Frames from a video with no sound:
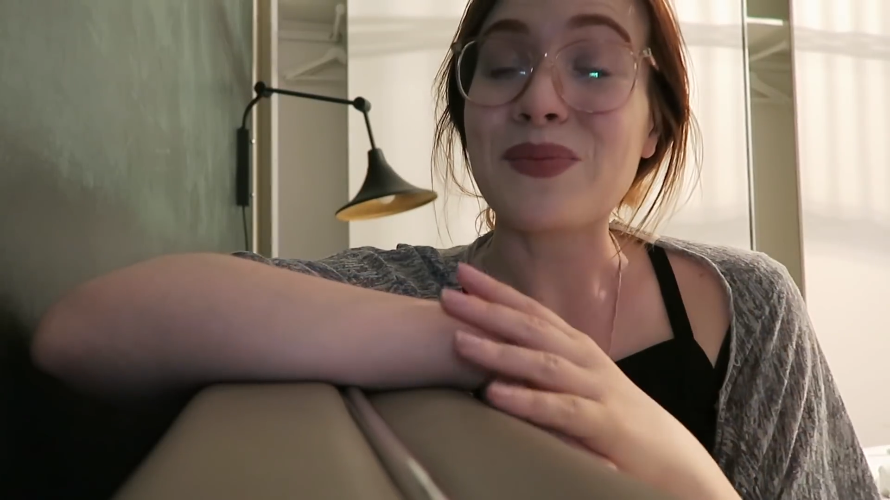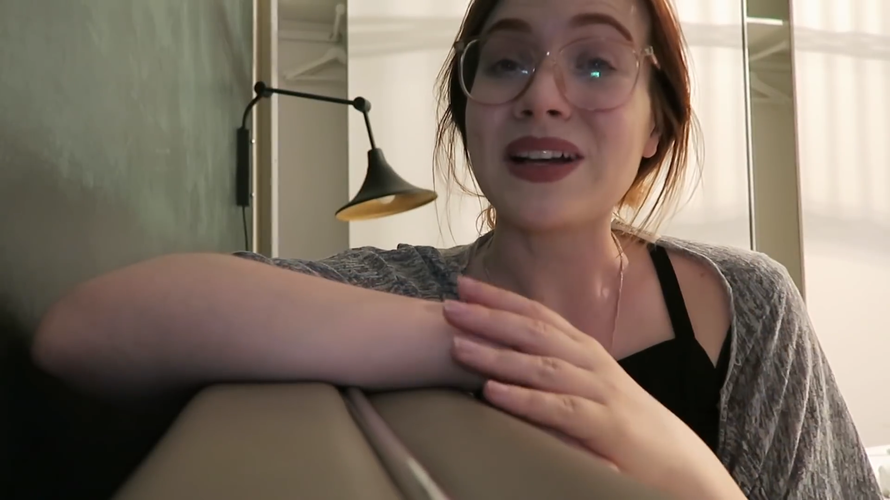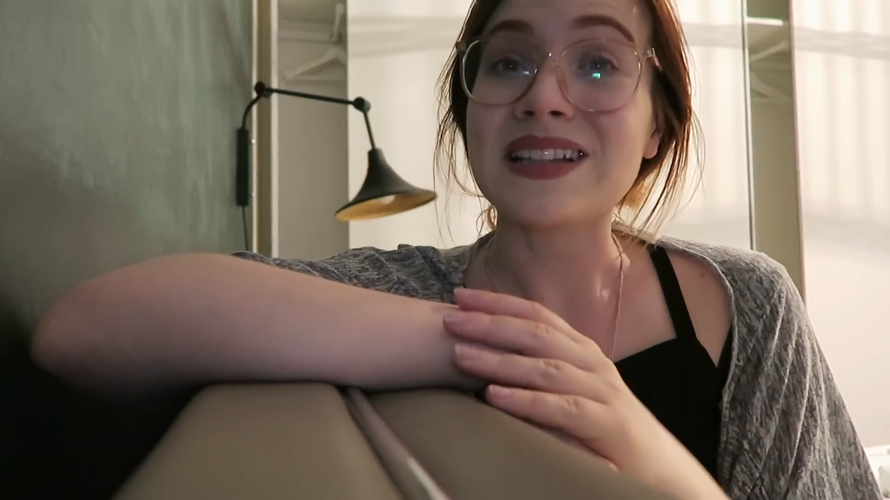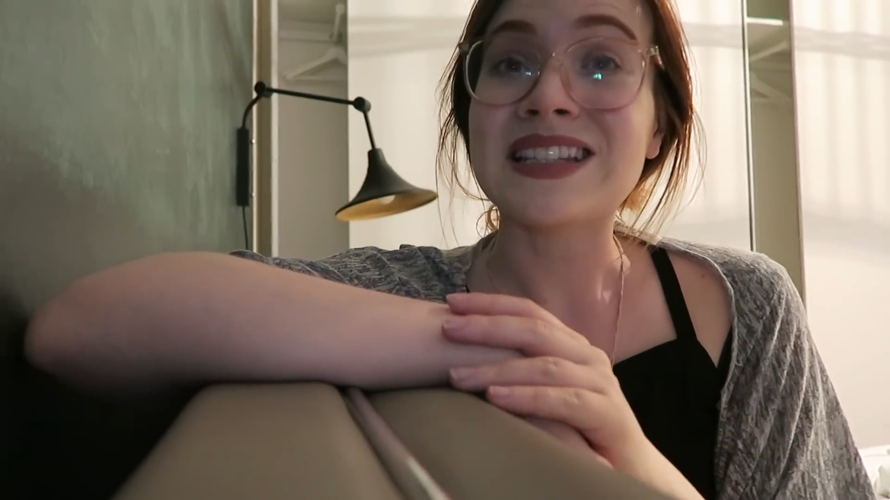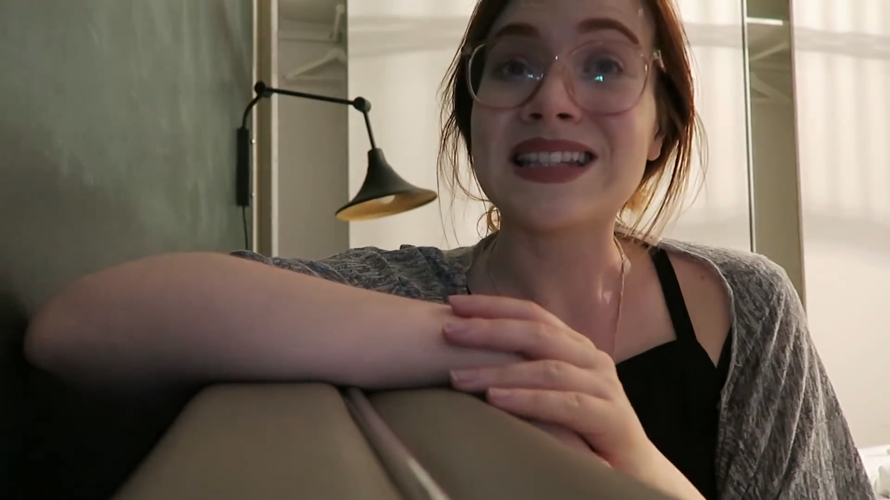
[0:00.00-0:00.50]

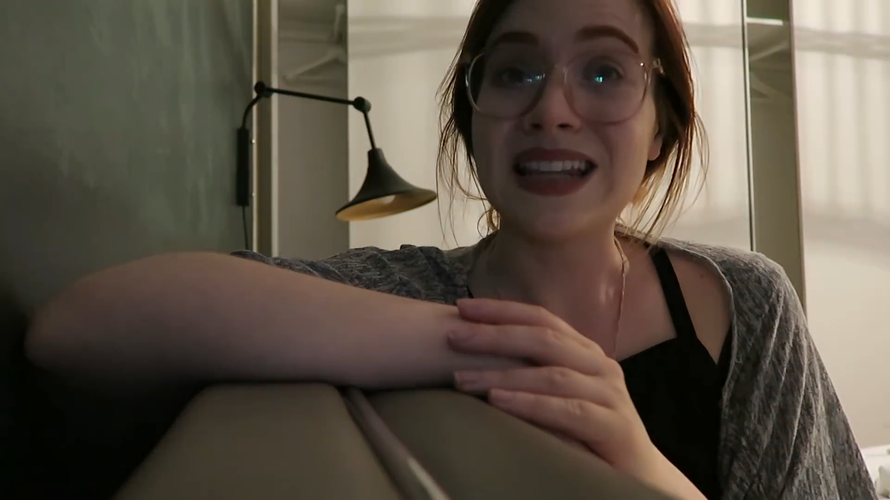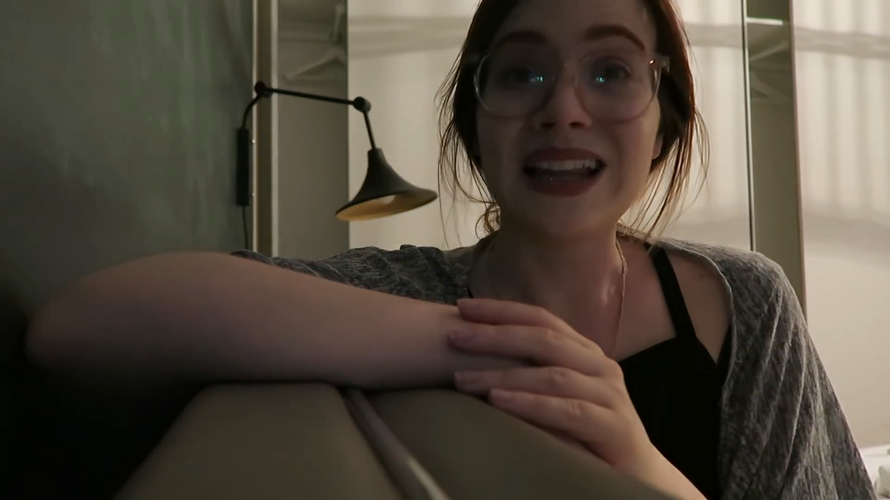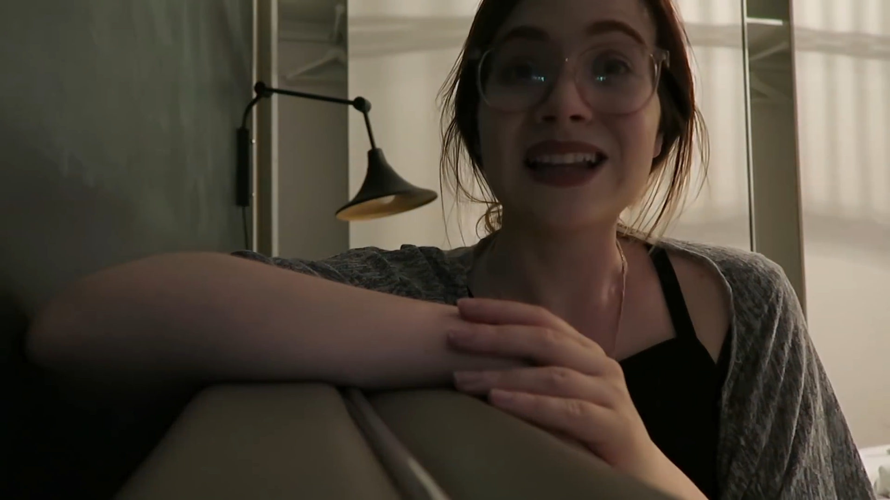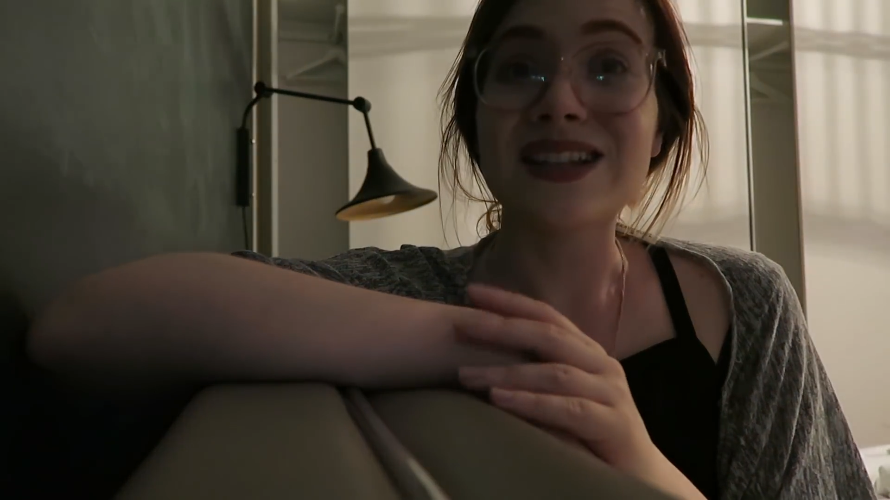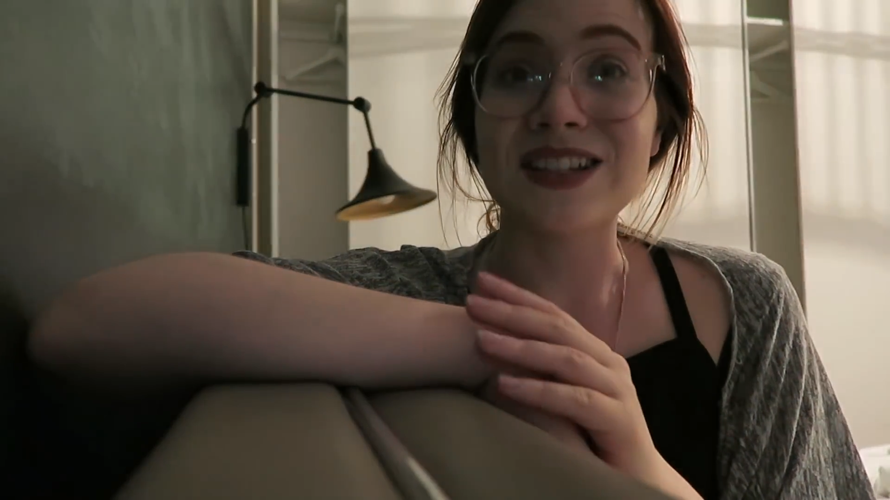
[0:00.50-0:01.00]
but
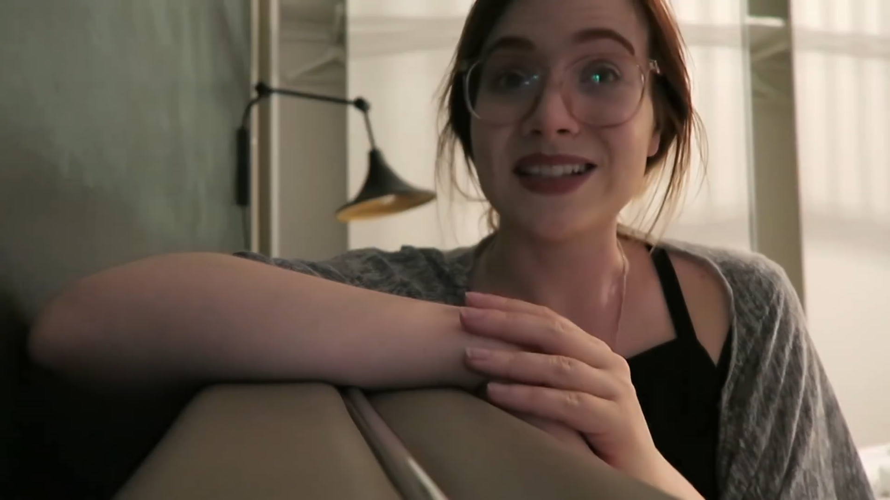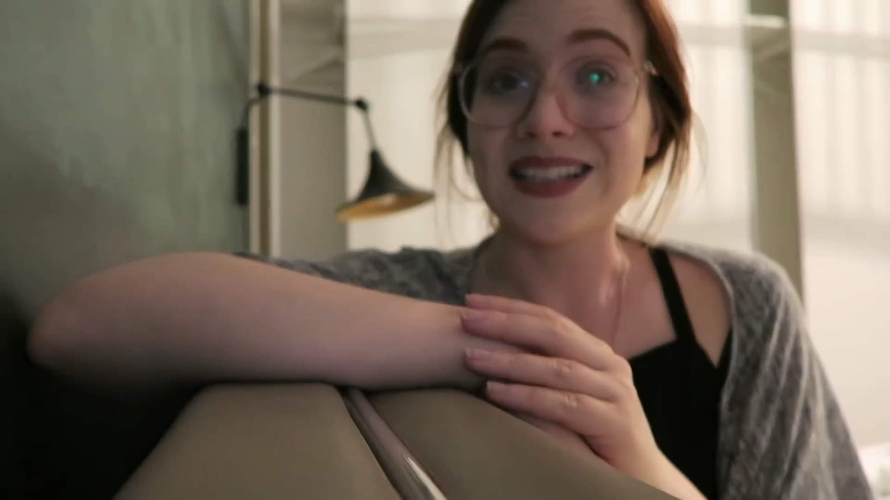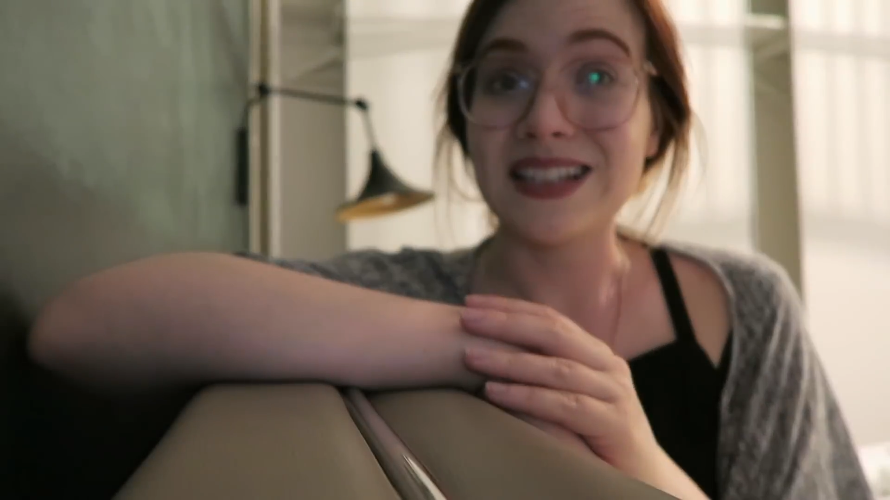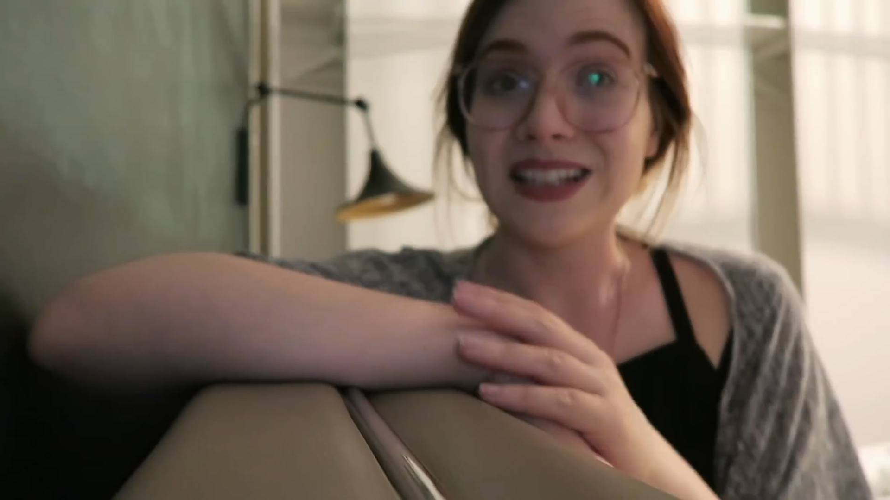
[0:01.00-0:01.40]
still just as